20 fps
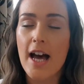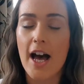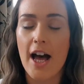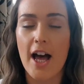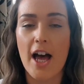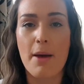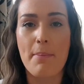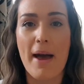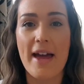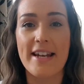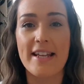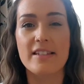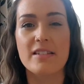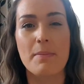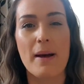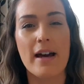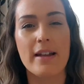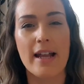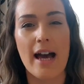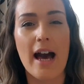and it's
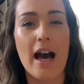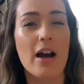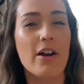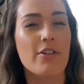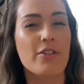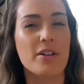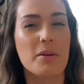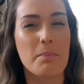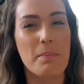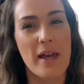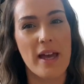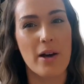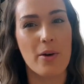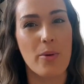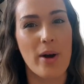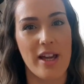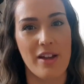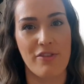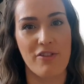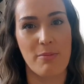about an hour and a bit
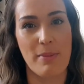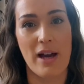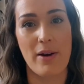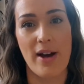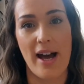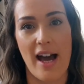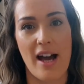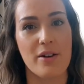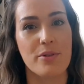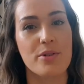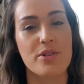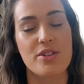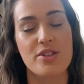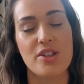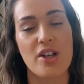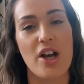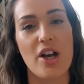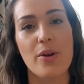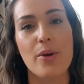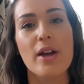away from our house.
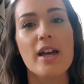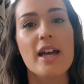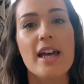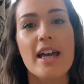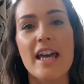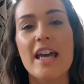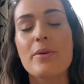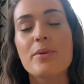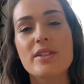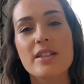So it was a